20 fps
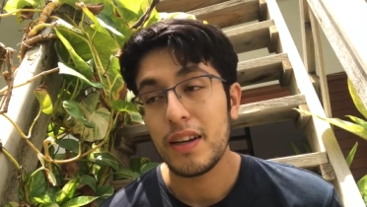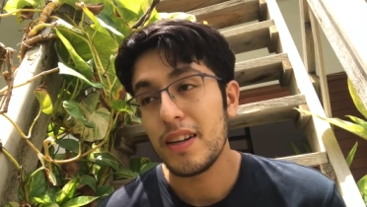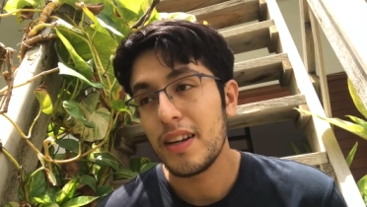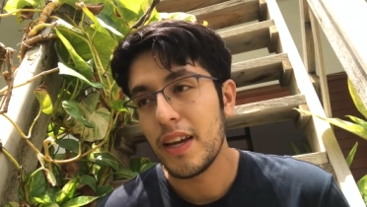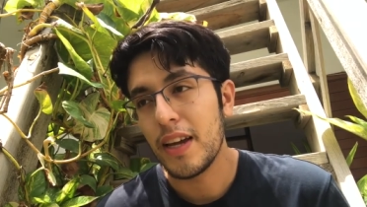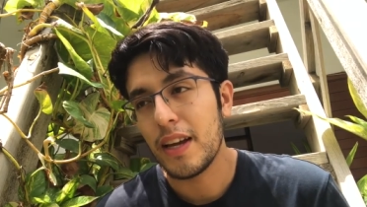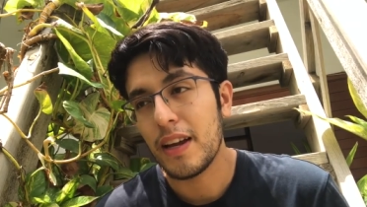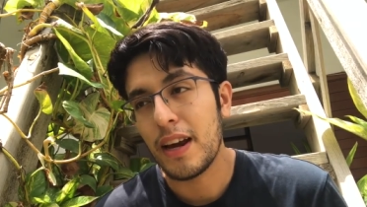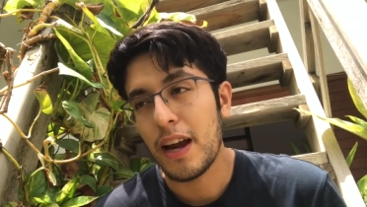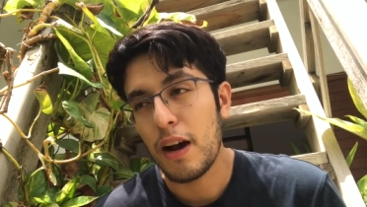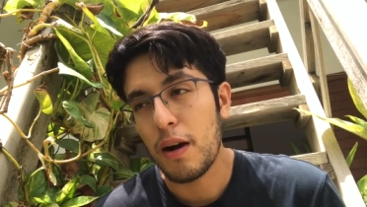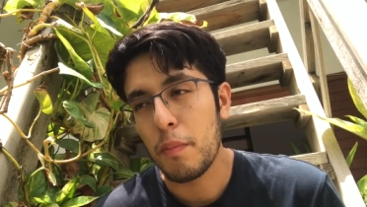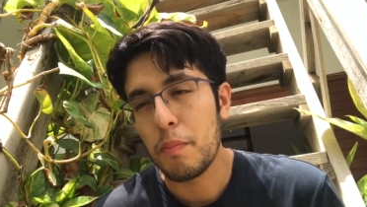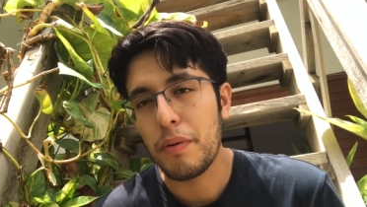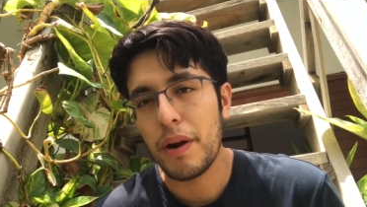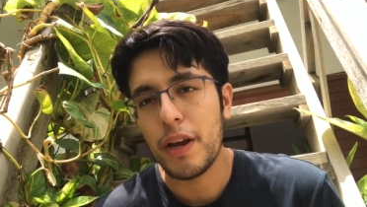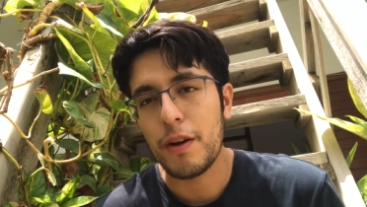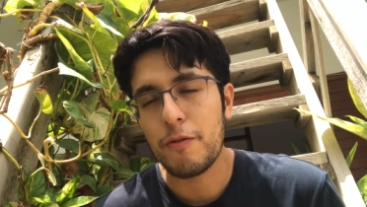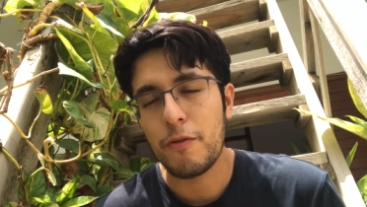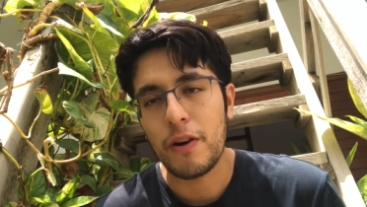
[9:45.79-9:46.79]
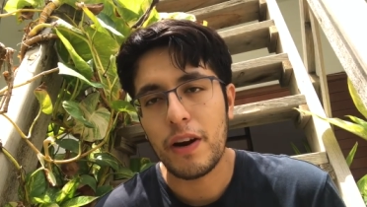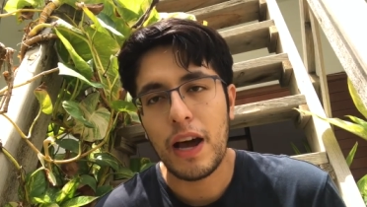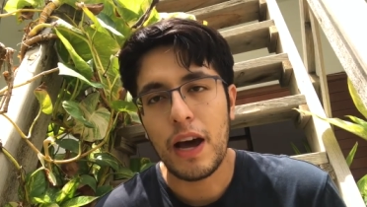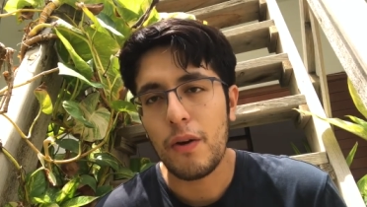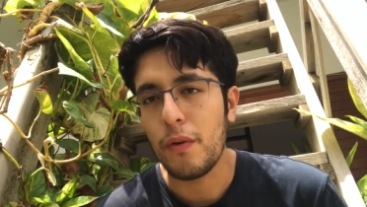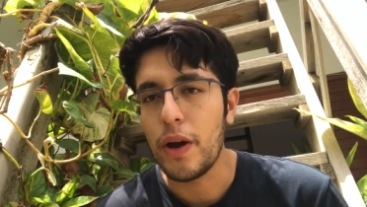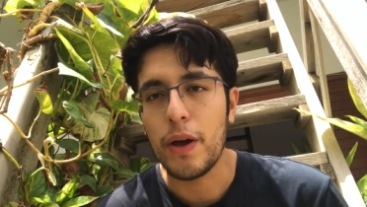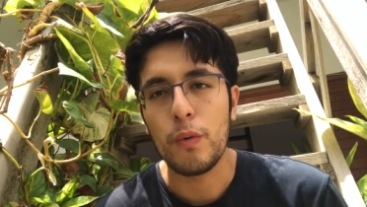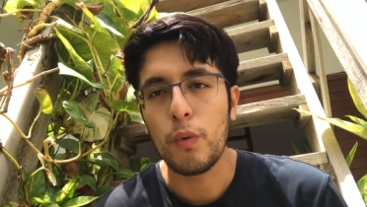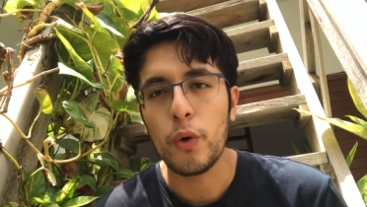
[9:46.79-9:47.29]
Taking out a break for an
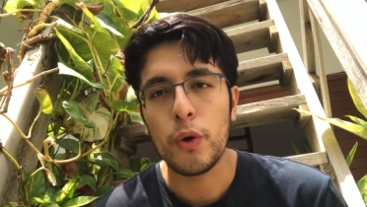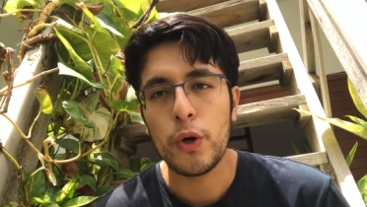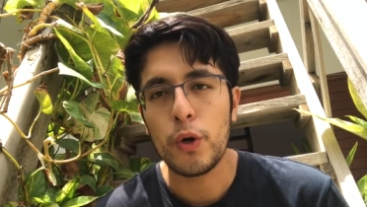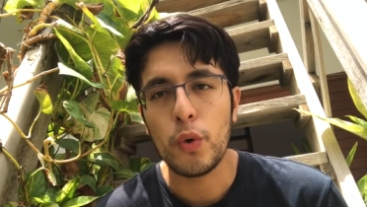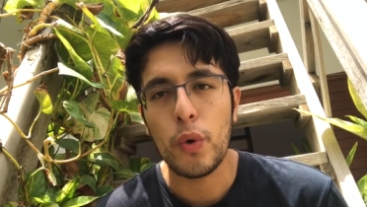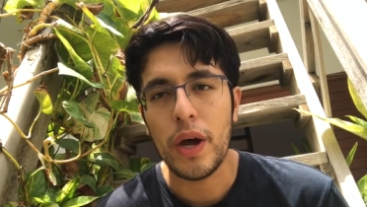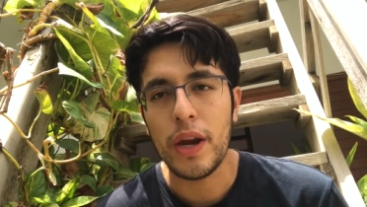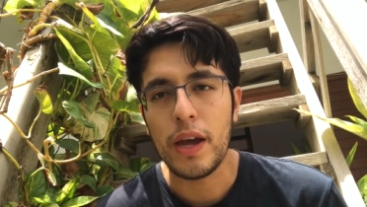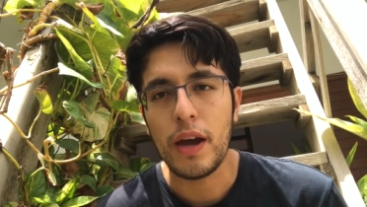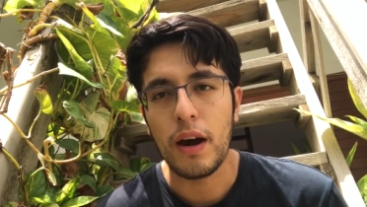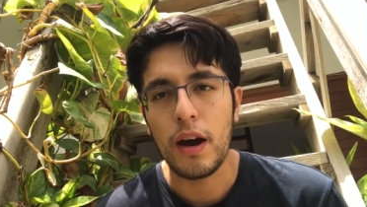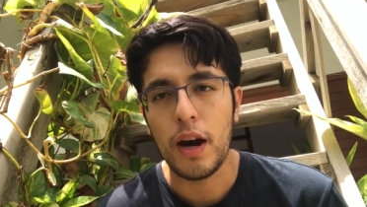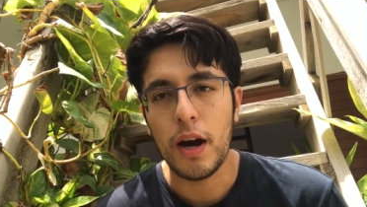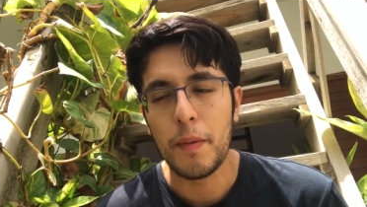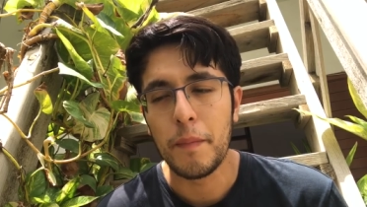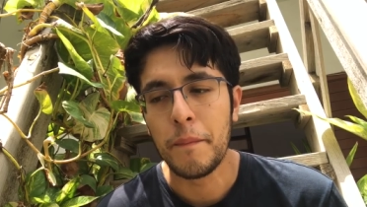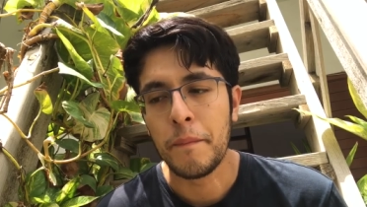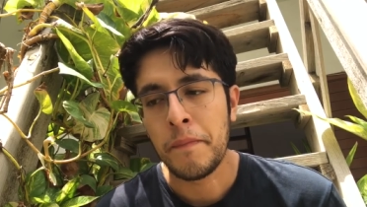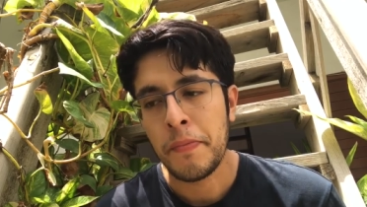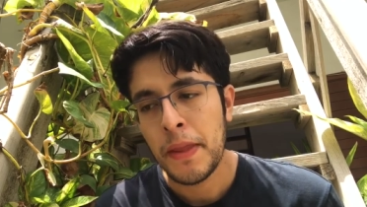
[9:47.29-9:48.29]
hour, it won't do any harm.